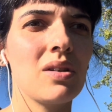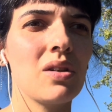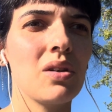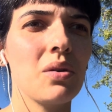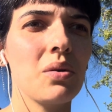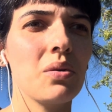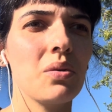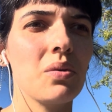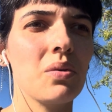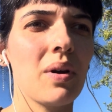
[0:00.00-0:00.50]

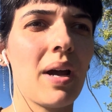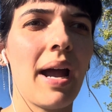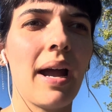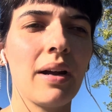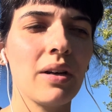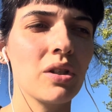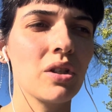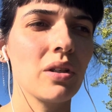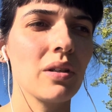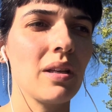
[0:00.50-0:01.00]
to
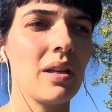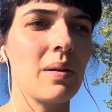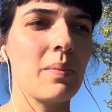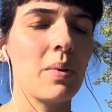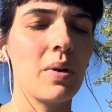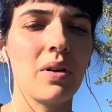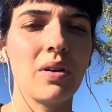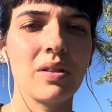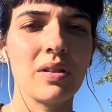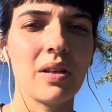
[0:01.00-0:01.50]
actually
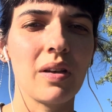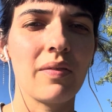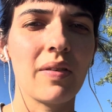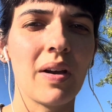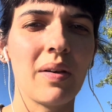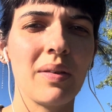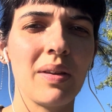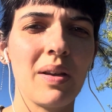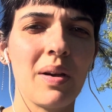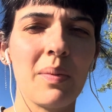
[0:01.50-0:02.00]
put yourself
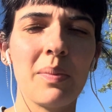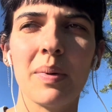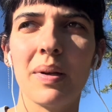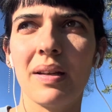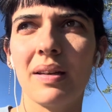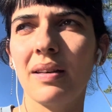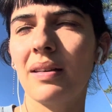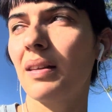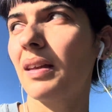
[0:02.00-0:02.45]
out in the open.